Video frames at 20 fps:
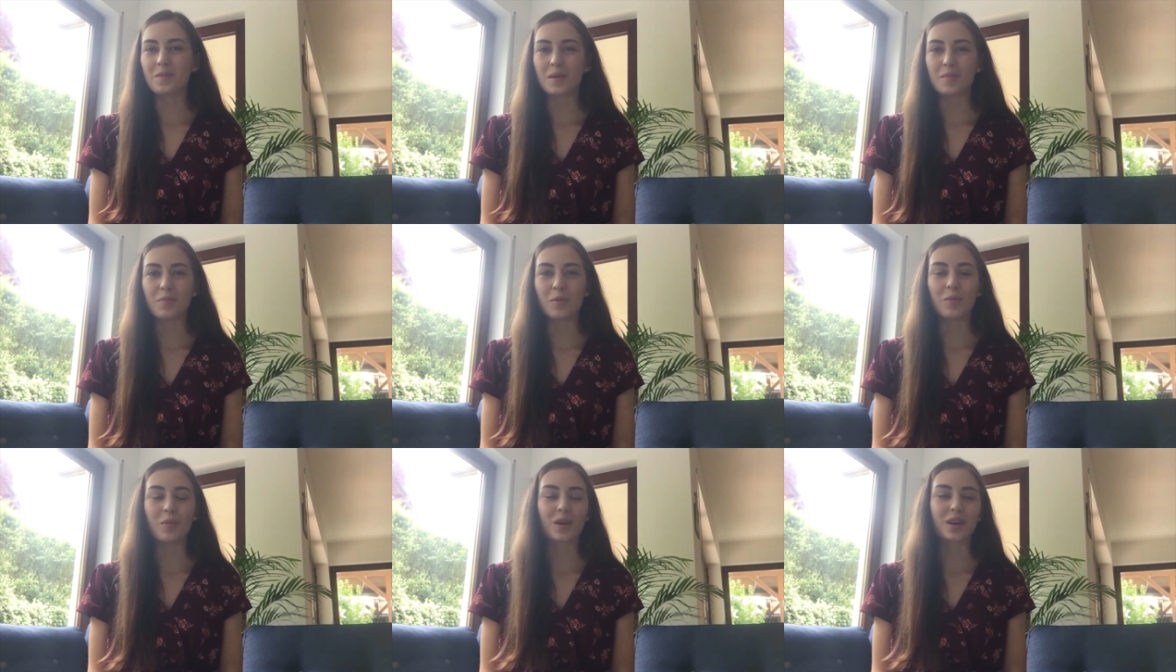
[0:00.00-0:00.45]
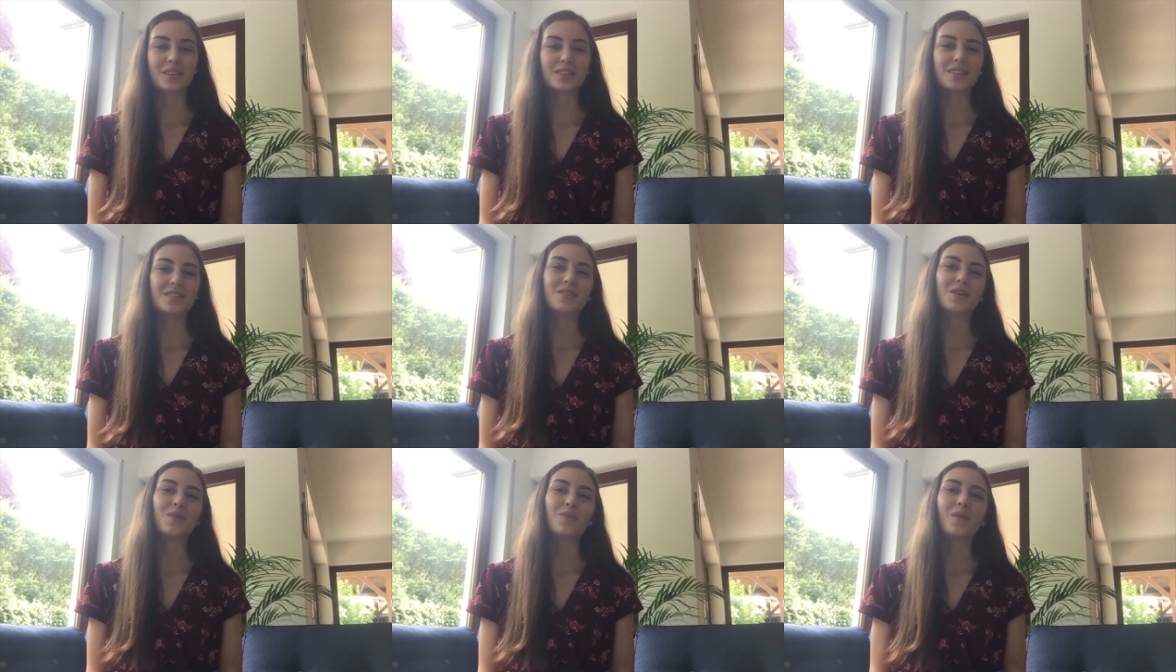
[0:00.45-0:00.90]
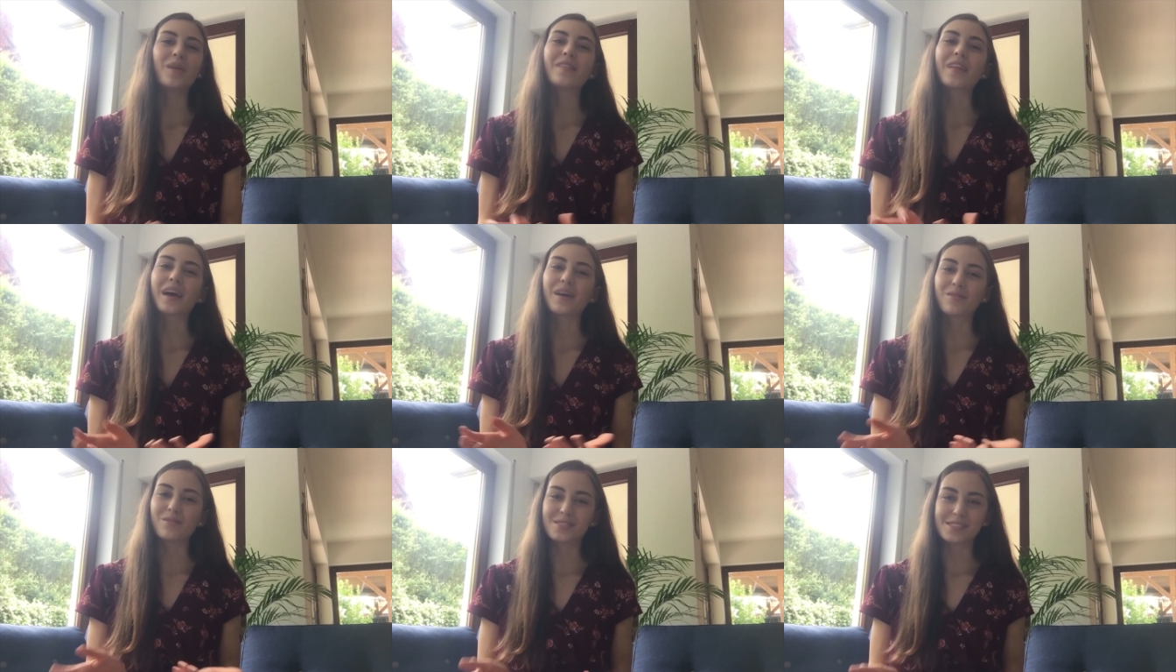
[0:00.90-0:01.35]
people wanted to know what
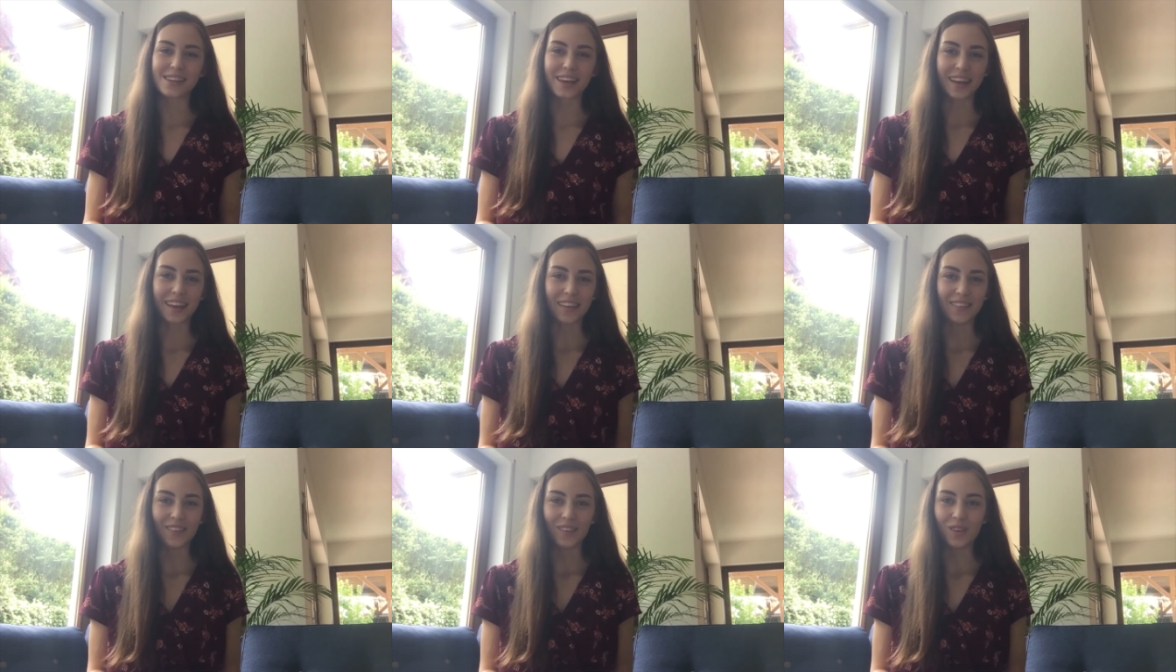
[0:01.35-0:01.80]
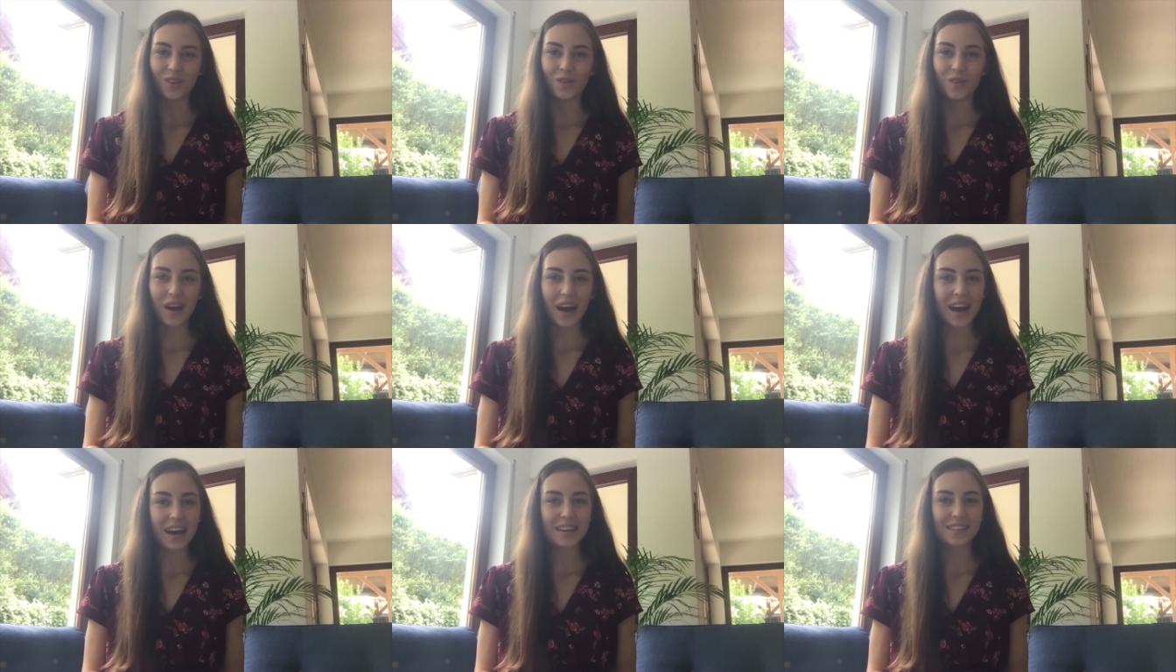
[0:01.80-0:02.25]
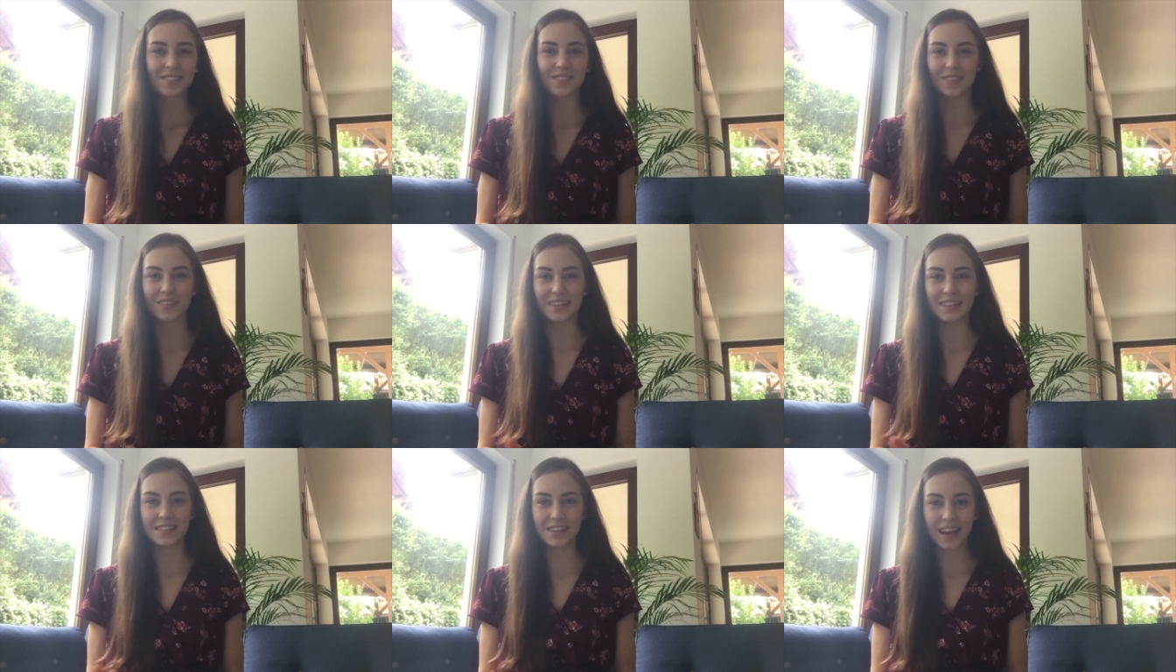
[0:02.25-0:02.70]
life was like in the US US or
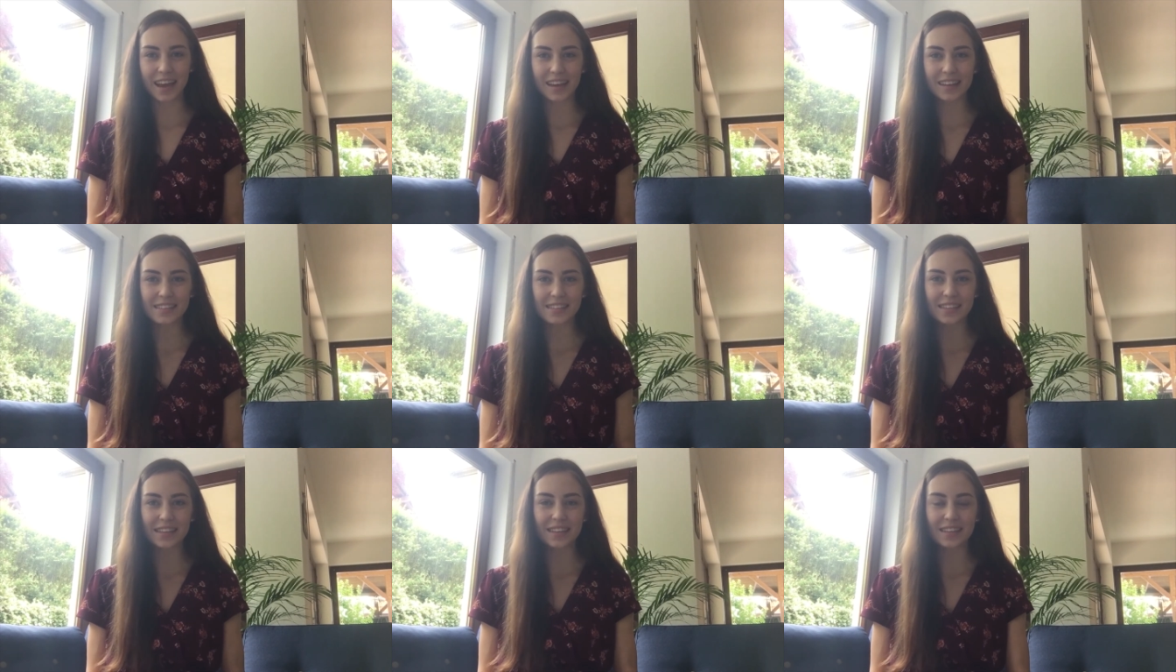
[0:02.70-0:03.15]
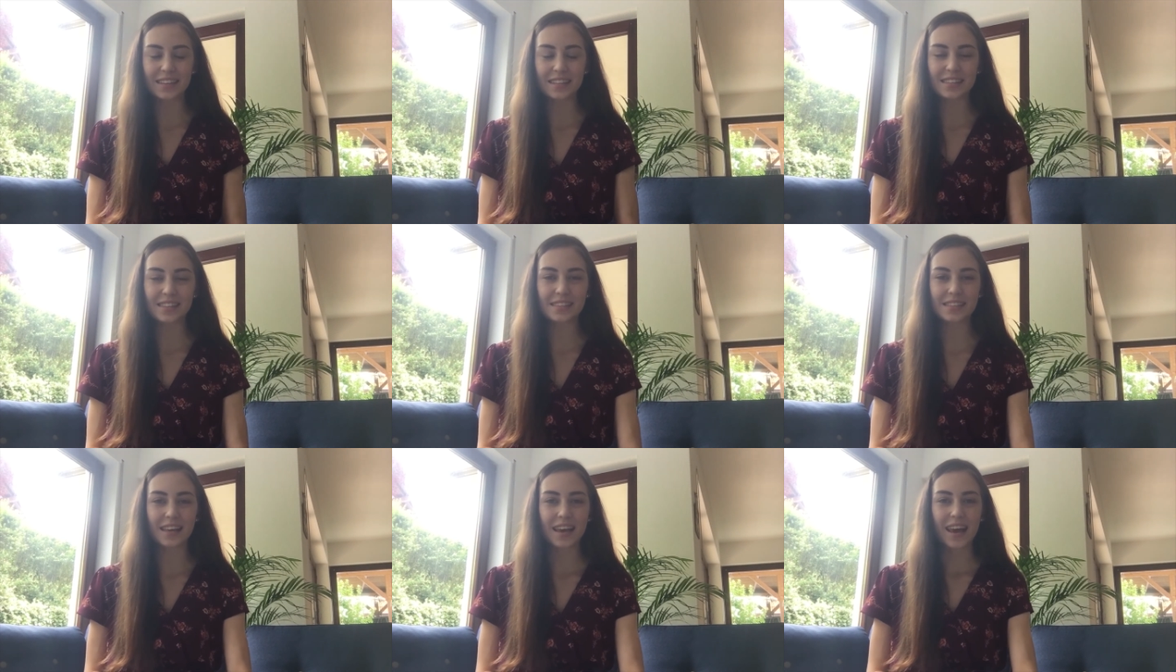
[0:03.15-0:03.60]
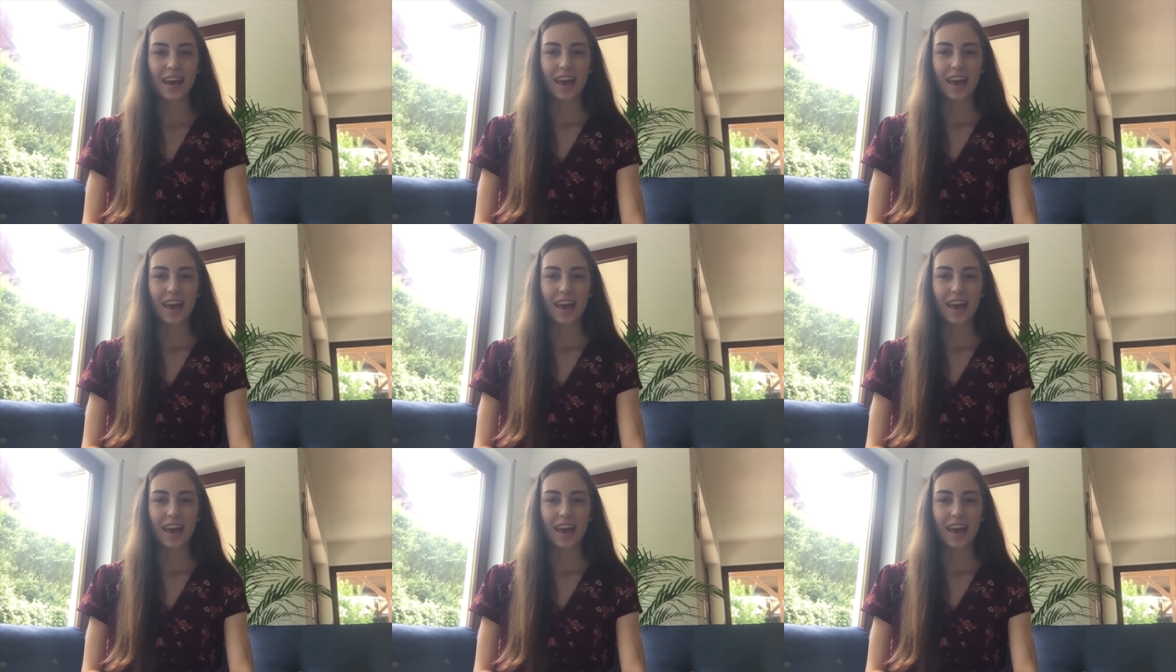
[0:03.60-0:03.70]
in Texas,